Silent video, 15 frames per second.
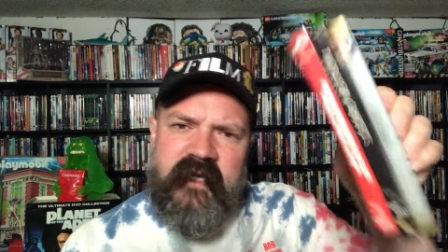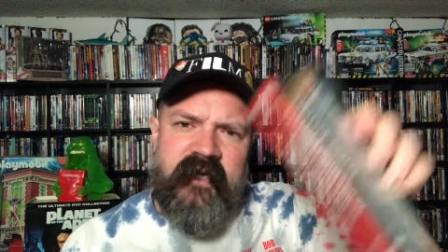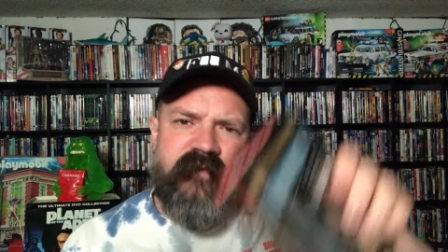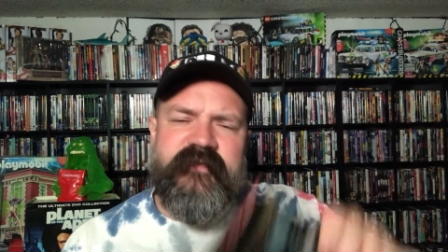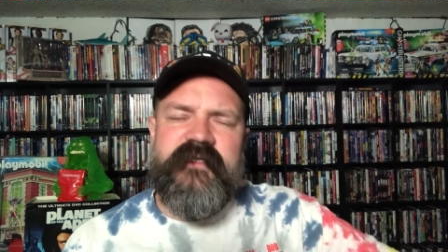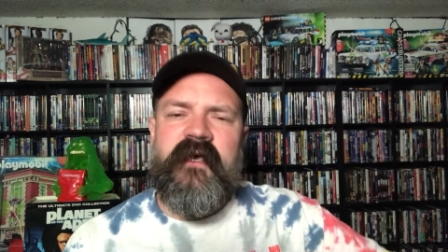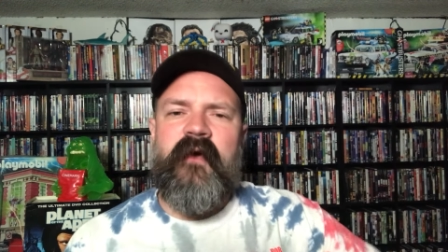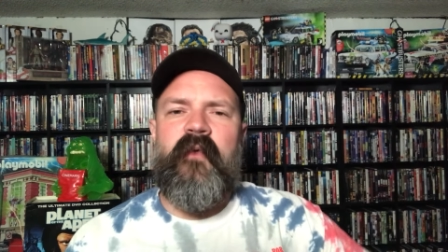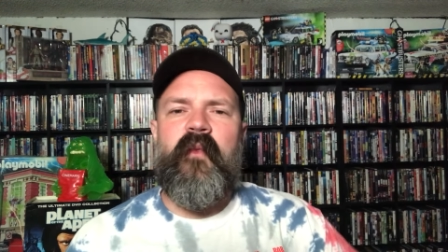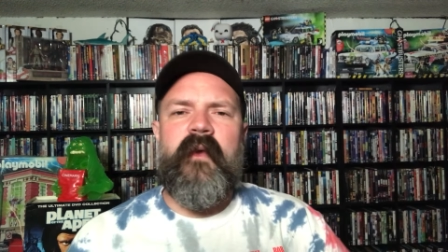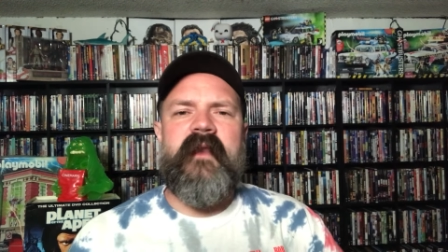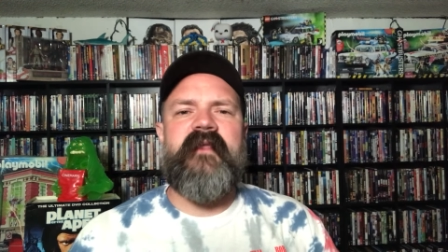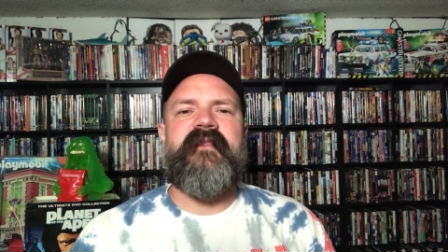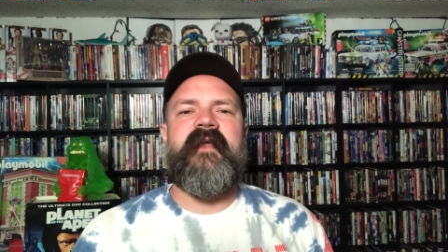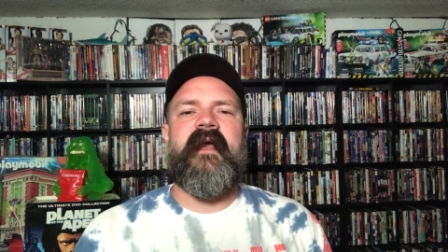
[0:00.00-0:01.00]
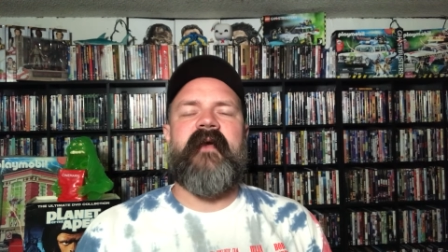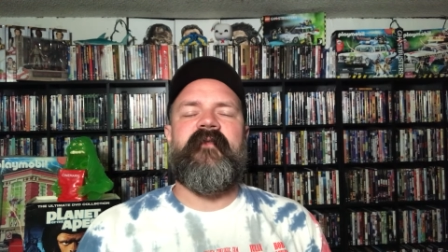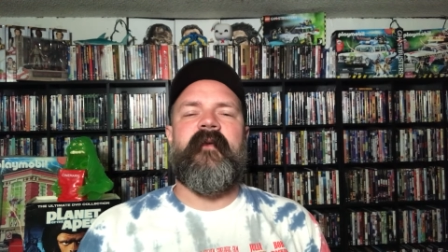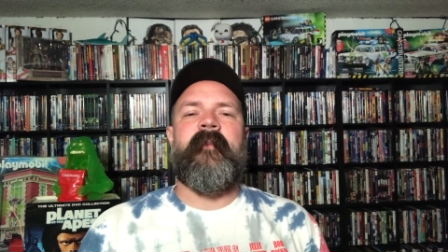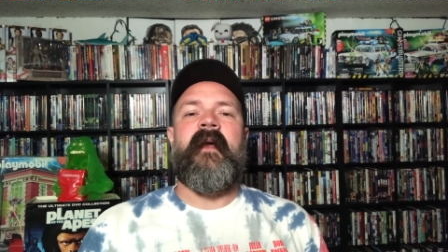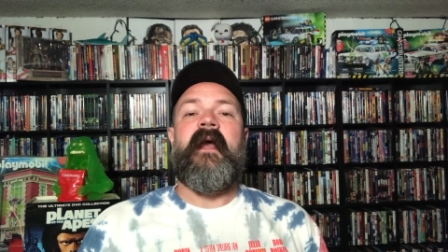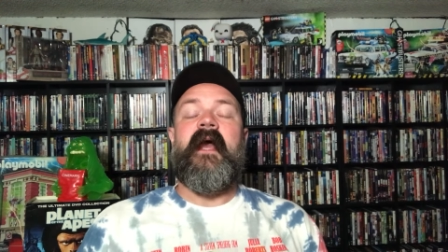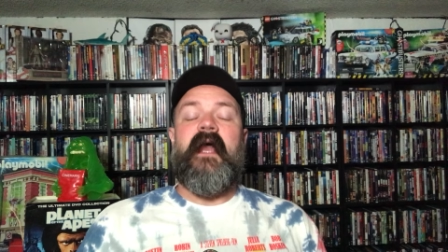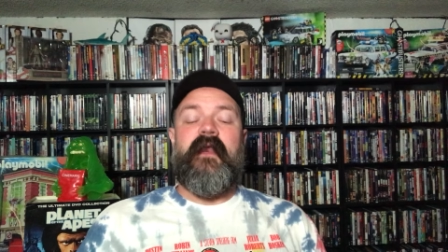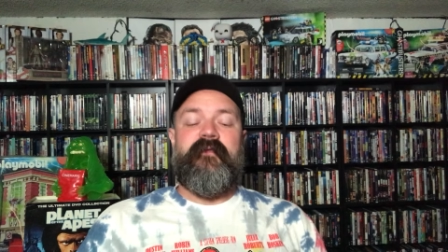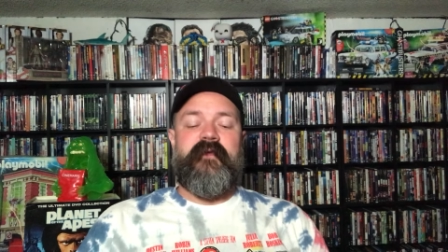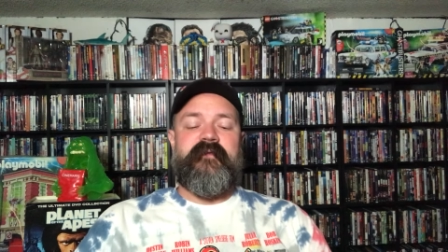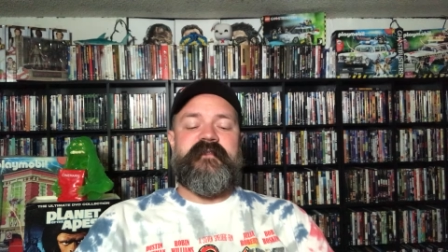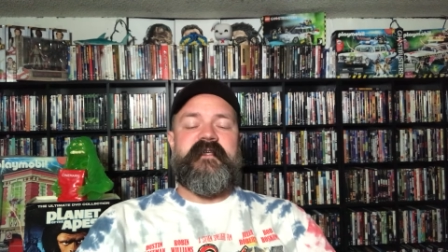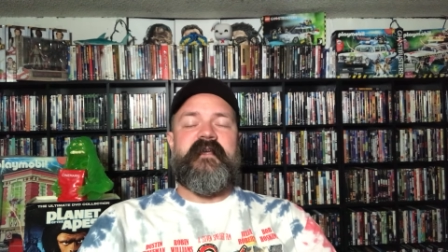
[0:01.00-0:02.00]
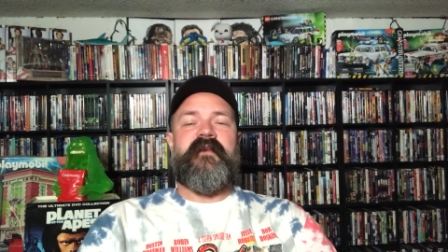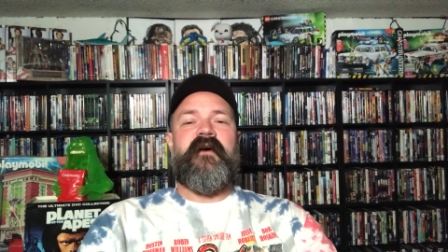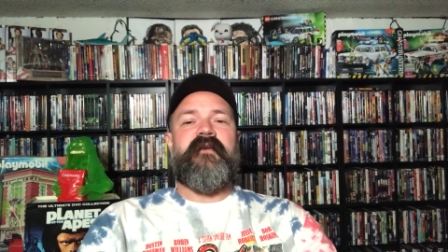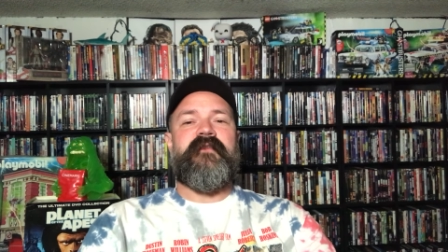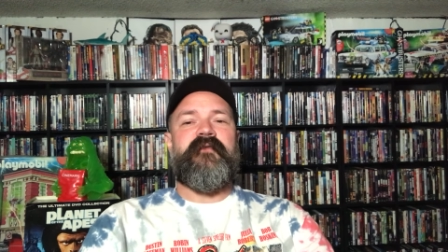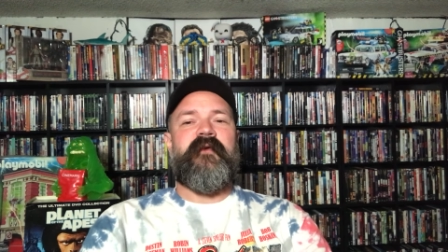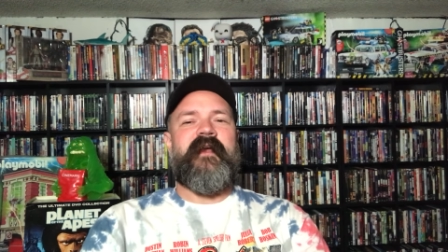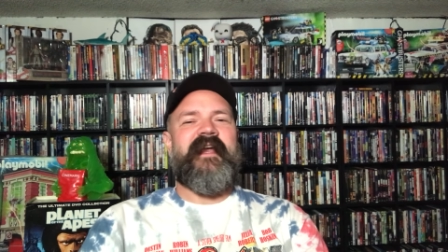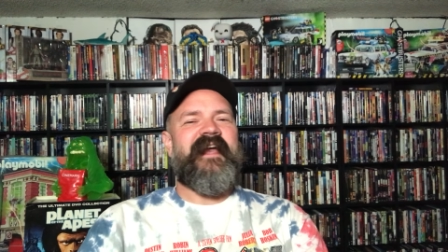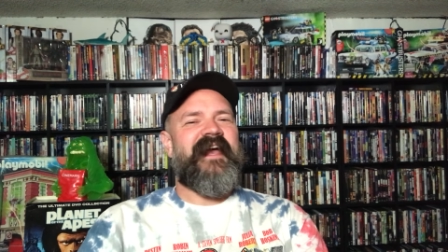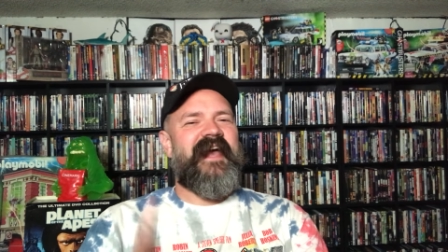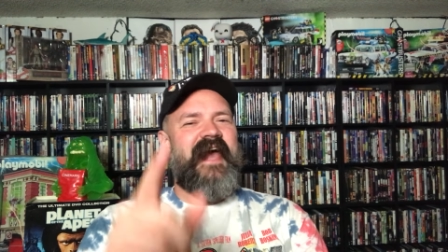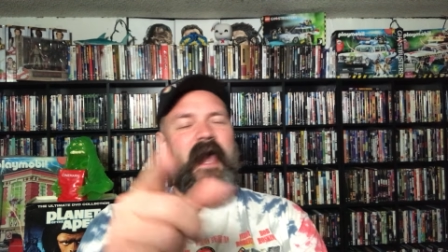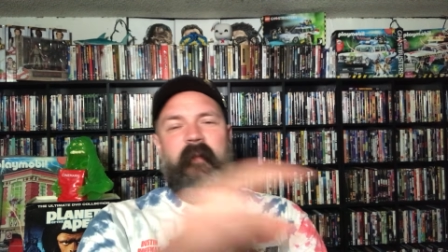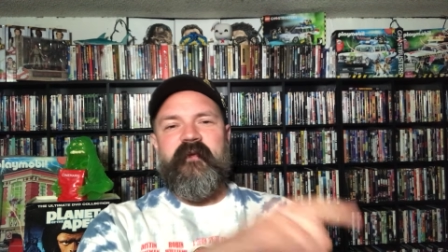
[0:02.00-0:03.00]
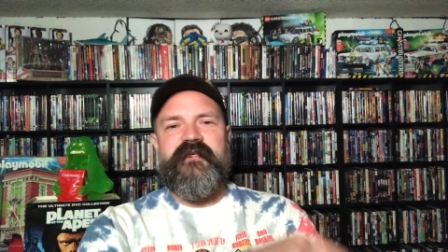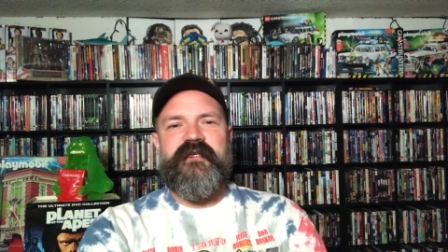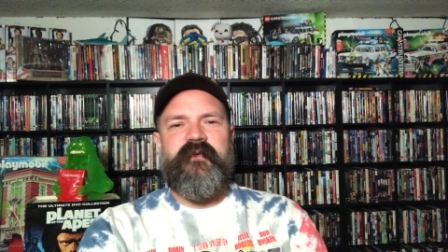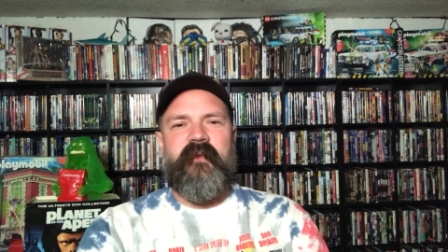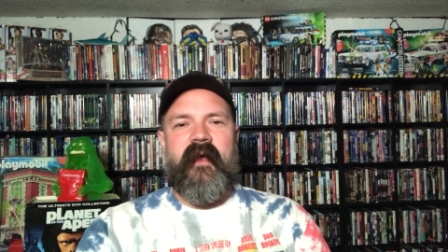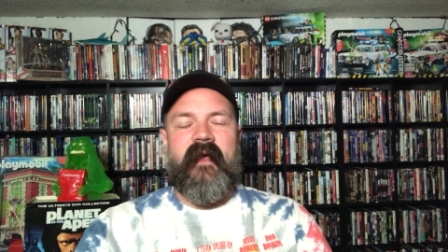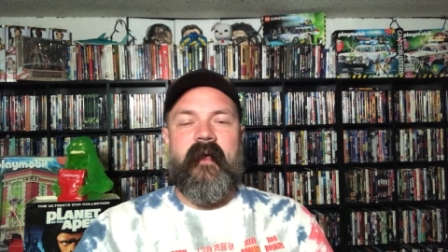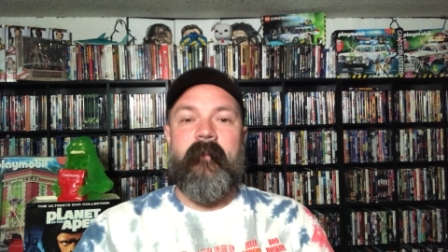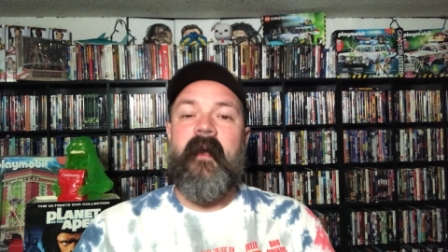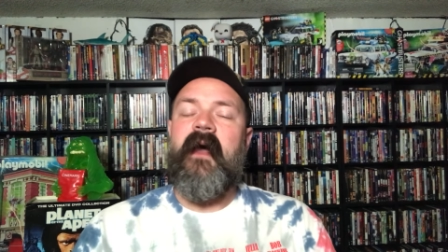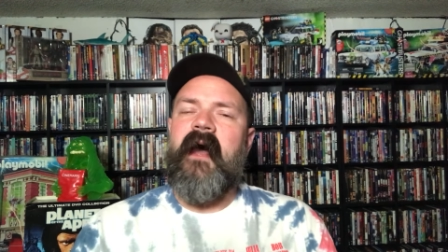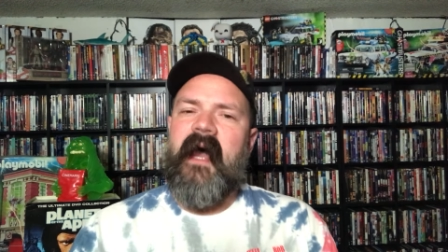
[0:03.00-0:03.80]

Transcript: And if so, what do you think of them? And if you've seen all three, how would you rank them?